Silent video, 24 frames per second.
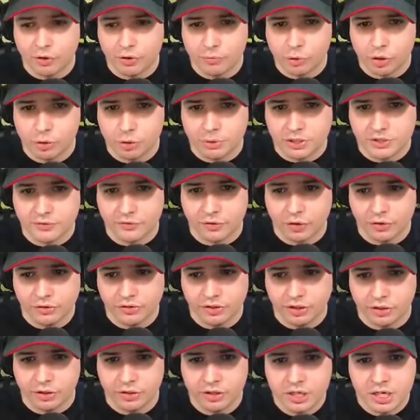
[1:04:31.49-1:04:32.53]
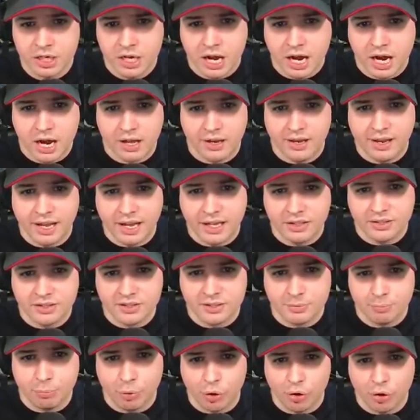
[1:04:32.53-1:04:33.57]
in War Robots Frontier, a
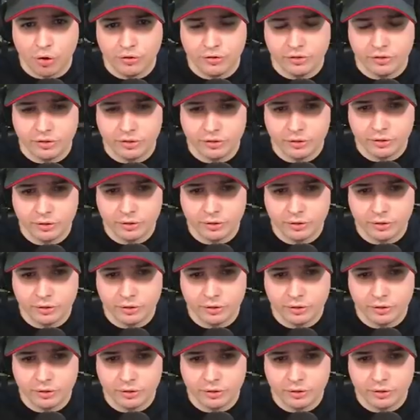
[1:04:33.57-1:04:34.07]
late-spawned